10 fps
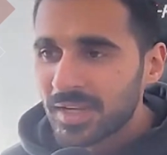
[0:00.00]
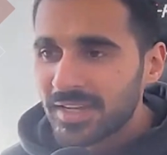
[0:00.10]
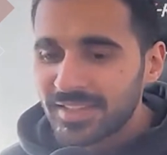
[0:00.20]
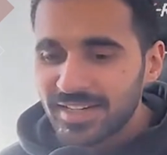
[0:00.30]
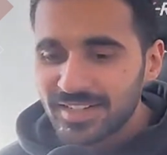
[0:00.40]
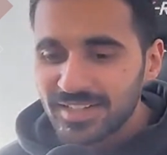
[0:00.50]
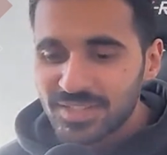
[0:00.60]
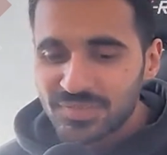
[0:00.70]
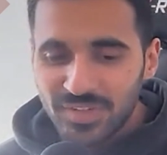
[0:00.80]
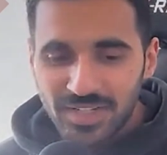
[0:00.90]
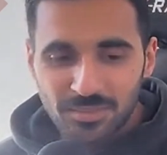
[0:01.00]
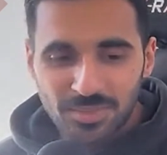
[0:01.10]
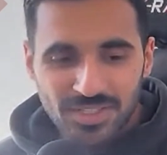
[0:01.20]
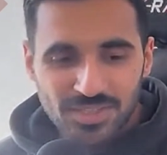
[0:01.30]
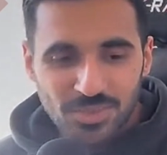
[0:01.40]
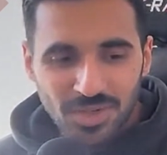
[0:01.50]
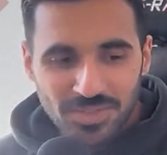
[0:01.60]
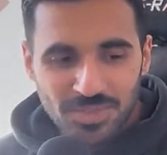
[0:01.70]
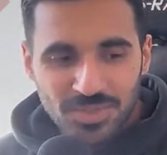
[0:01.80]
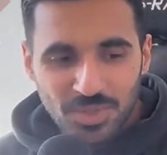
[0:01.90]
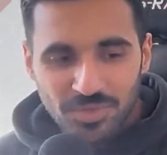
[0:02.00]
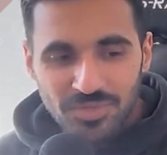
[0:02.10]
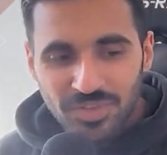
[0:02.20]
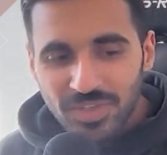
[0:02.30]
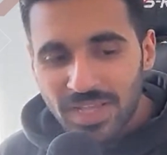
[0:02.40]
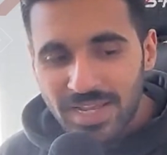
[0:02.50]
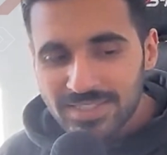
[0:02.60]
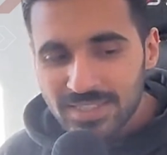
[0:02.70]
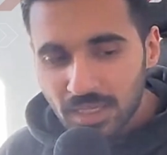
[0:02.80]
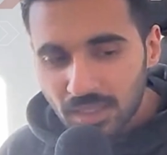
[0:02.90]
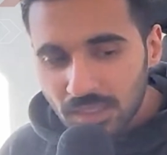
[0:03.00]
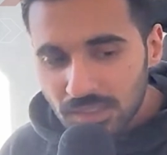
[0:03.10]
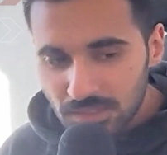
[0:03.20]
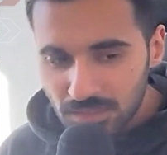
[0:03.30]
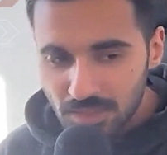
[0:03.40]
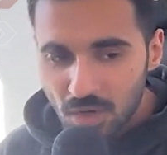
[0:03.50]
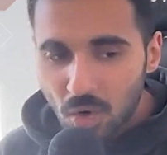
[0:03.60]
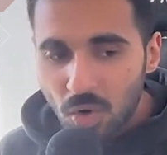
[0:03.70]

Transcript: And then it's funny because you also don't feel as guilty